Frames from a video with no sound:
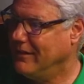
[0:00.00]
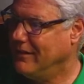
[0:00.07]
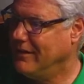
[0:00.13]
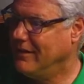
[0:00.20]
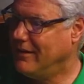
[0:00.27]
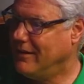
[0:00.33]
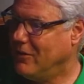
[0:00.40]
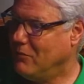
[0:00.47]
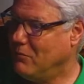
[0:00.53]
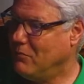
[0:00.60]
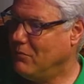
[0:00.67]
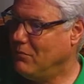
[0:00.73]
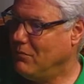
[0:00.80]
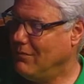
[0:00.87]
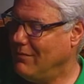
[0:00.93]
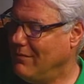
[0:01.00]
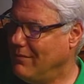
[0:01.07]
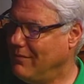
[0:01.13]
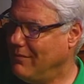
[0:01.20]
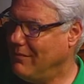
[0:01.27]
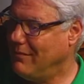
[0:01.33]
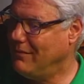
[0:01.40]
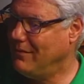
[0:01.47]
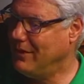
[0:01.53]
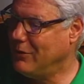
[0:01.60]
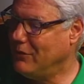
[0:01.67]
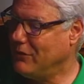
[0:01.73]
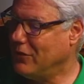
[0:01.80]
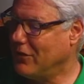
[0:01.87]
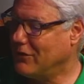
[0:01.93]
Um, you know,
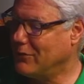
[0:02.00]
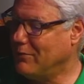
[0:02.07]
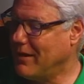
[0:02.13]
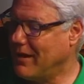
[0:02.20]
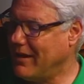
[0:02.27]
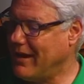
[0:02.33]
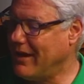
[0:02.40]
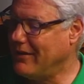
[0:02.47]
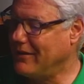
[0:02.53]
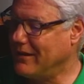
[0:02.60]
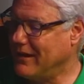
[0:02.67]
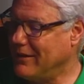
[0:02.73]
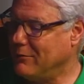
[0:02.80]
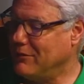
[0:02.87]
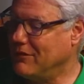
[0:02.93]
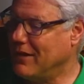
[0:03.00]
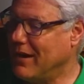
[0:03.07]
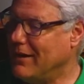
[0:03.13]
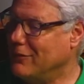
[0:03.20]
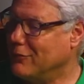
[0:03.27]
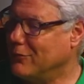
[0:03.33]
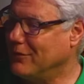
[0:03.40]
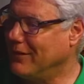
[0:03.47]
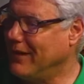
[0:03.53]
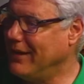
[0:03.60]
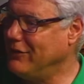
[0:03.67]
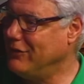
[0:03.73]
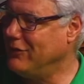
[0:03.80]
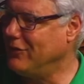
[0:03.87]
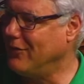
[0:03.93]
we've talked about how the kingdom of God is
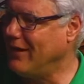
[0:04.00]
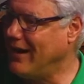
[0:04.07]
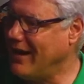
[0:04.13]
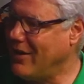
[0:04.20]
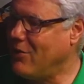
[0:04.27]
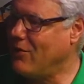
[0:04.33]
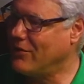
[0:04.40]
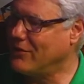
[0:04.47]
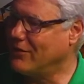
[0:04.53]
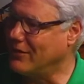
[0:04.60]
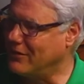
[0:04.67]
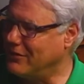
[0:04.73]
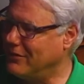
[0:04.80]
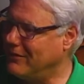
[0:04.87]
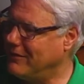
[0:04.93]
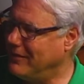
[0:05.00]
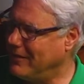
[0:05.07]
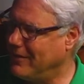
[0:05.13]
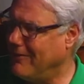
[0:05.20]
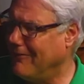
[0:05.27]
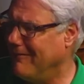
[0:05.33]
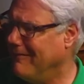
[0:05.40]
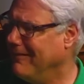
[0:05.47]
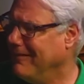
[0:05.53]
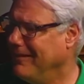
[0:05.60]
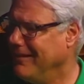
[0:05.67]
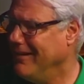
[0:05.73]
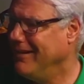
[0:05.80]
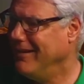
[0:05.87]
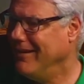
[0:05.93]
relational. How on earth, you know,
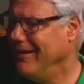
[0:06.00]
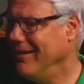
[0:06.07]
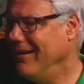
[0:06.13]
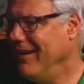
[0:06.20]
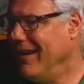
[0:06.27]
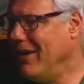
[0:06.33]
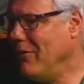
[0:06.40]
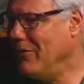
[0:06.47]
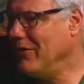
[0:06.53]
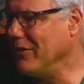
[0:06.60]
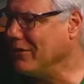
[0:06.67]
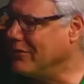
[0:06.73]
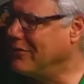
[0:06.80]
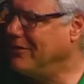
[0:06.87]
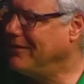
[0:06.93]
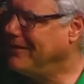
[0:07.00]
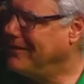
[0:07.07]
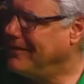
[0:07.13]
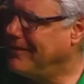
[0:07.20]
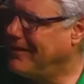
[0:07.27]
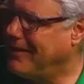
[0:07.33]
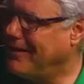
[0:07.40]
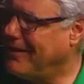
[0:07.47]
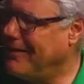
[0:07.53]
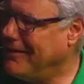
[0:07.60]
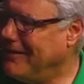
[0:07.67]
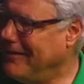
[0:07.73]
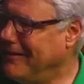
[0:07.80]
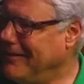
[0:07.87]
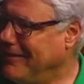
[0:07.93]
how on earth uh,
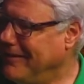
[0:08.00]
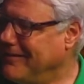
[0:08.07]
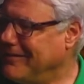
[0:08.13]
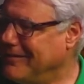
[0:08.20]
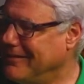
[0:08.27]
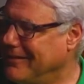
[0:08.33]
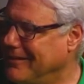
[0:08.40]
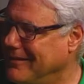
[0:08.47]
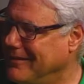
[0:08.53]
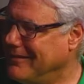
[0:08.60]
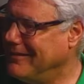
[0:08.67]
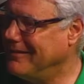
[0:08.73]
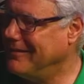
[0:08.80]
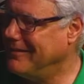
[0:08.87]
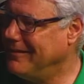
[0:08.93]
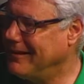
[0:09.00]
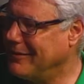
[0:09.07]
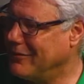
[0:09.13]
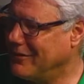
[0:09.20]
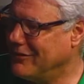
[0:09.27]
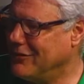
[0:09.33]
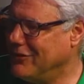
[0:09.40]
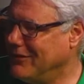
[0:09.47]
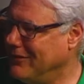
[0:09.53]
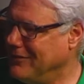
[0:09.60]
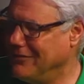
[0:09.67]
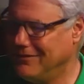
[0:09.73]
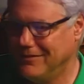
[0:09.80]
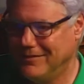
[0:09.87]
is it that, that Christians